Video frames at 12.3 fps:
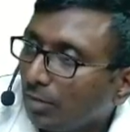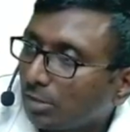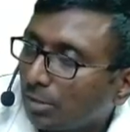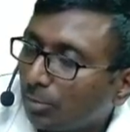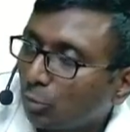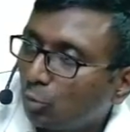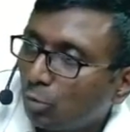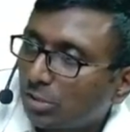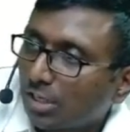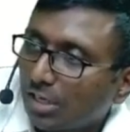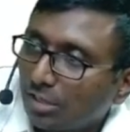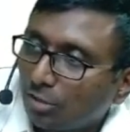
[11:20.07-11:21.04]
Suppose goods
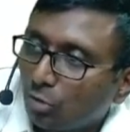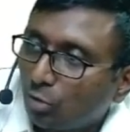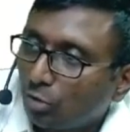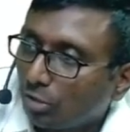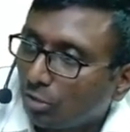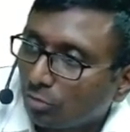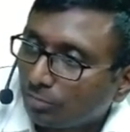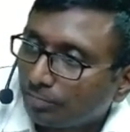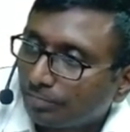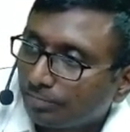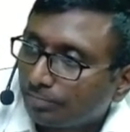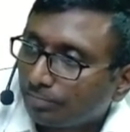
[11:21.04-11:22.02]
are on the road now.
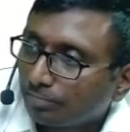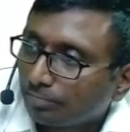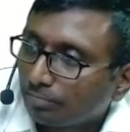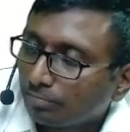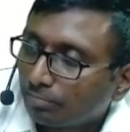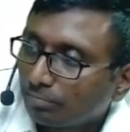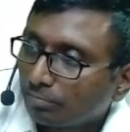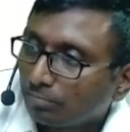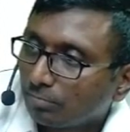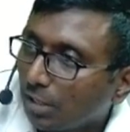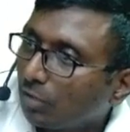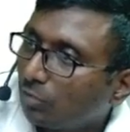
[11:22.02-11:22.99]

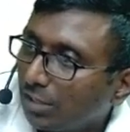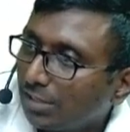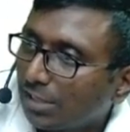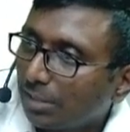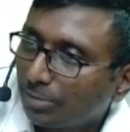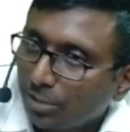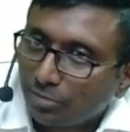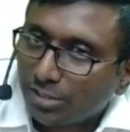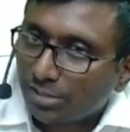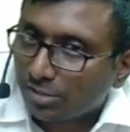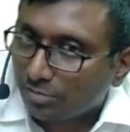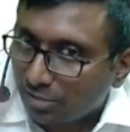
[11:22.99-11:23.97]
Yeah, what is happening?
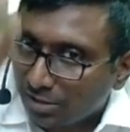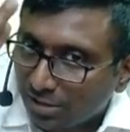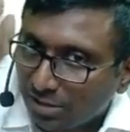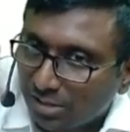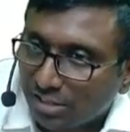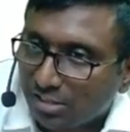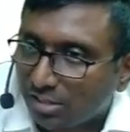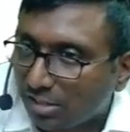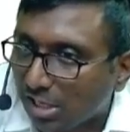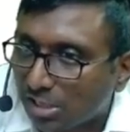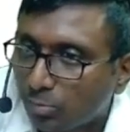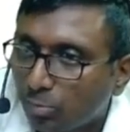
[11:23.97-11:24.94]
It's in
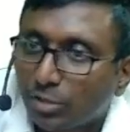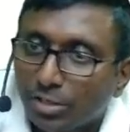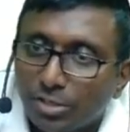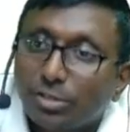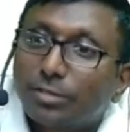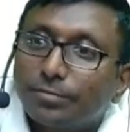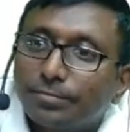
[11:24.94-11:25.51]
transportation.